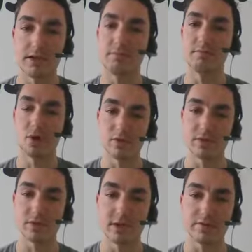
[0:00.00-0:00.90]

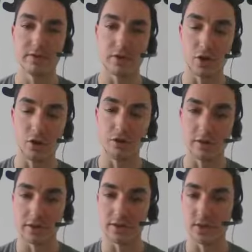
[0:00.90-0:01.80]
mostly relevant to
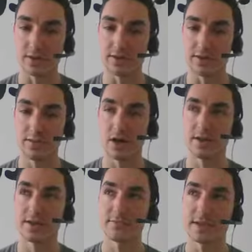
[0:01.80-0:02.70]
coaches and consultants, to be
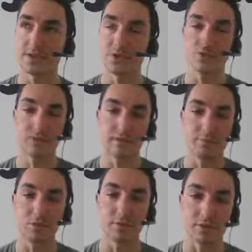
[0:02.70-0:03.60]
honest, because usually
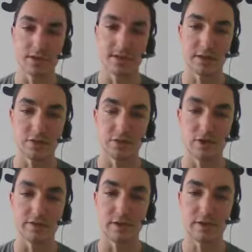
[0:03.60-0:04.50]
multiple sessions
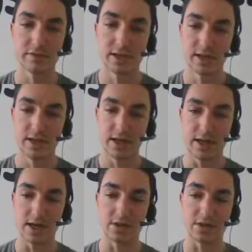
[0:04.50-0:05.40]
are involved.
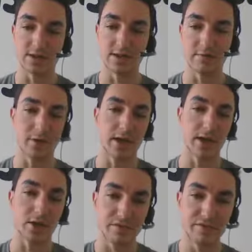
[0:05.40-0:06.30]
So this is something we
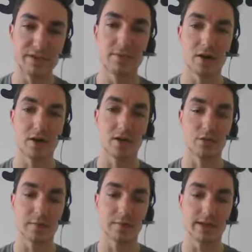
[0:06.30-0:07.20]
have a lot of feedback on.
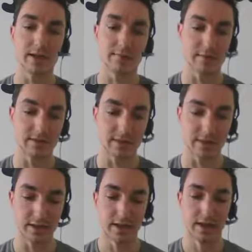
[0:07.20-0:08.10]
We're going to be
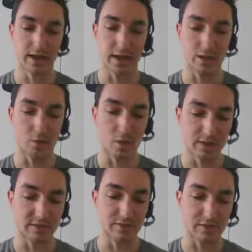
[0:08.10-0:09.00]
implementing
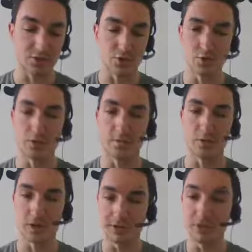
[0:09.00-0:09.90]
relatively soon,
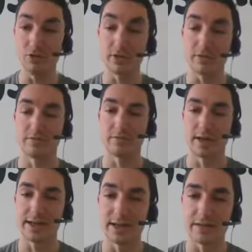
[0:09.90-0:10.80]
but we're going to be doing this
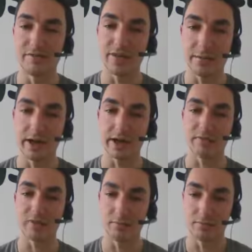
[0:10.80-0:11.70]
by getting
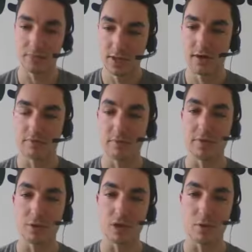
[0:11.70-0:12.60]
feedback from
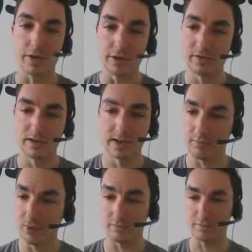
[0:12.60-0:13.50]
people already using it
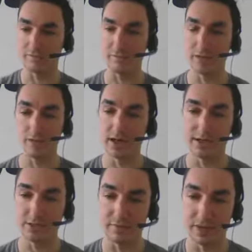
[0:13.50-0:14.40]
and also from you
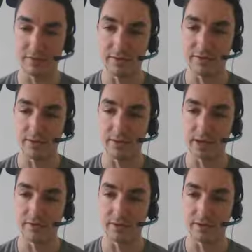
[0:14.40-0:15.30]
guys. So if you have any
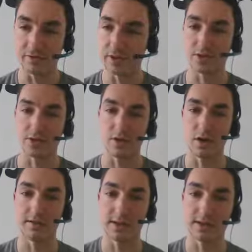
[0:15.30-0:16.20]
feedback, feel free to also
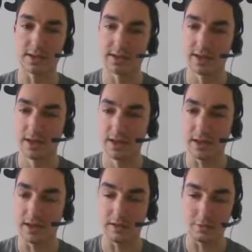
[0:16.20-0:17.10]
contact us
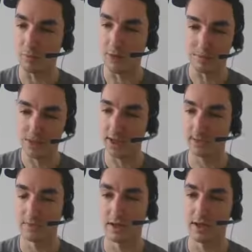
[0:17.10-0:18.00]
through the
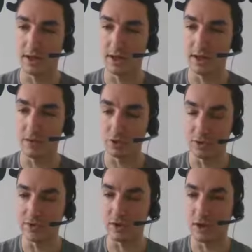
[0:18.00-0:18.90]
website. We'll
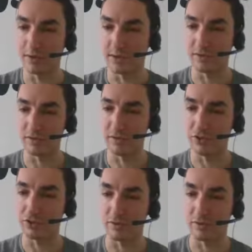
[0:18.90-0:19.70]
leave our contact information